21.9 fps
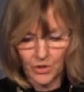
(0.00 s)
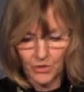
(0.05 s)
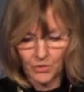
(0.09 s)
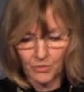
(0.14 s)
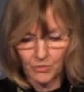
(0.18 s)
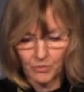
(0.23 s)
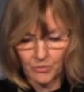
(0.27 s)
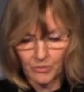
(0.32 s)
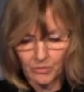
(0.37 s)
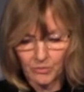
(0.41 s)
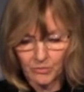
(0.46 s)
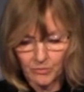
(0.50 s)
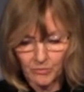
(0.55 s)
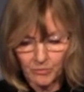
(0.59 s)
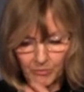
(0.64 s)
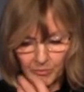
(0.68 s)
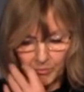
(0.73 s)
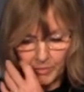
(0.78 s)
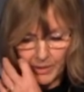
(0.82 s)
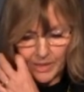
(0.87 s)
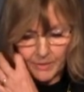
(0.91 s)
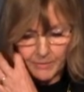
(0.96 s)
So
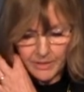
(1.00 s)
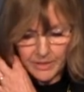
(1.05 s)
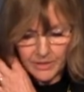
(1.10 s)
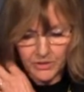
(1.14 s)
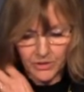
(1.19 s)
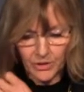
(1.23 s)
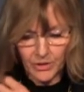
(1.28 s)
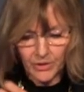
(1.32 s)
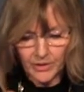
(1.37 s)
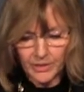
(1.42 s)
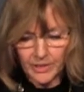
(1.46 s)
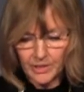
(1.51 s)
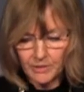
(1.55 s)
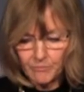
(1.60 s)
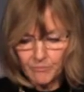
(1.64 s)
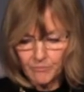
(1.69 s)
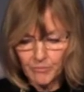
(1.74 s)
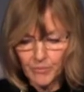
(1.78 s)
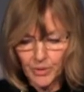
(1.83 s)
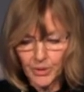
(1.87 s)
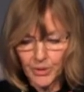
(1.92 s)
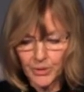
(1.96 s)
babies are
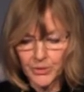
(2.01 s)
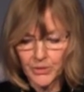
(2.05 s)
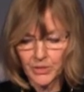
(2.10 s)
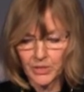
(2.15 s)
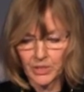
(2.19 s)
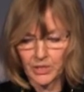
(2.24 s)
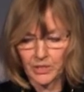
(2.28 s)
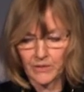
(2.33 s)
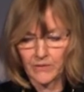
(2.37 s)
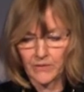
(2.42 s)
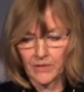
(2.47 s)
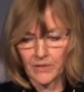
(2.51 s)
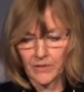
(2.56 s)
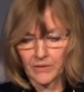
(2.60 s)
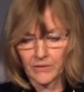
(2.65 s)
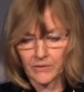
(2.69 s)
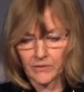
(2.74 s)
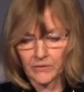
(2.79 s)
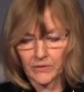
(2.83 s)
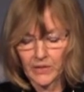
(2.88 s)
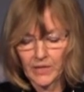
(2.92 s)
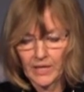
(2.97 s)
immersed in
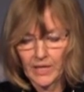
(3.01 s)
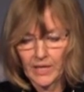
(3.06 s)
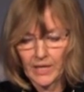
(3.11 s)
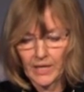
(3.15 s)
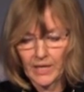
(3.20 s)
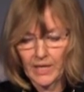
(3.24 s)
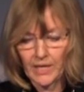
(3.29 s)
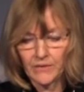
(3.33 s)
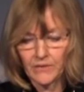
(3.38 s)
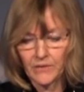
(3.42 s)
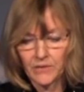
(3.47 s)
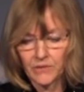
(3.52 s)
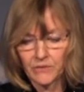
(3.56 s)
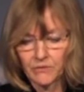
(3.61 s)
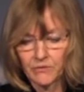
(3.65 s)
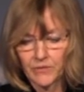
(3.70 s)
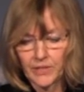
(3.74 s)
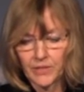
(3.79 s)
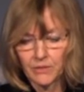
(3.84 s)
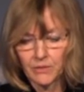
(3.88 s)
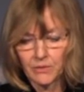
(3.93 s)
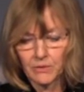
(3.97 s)
this and
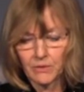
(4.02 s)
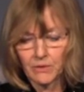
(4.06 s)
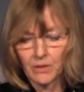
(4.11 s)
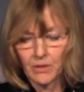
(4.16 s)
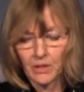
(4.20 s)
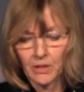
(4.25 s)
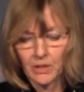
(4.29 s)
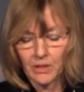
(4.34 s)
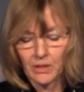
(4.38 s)
this field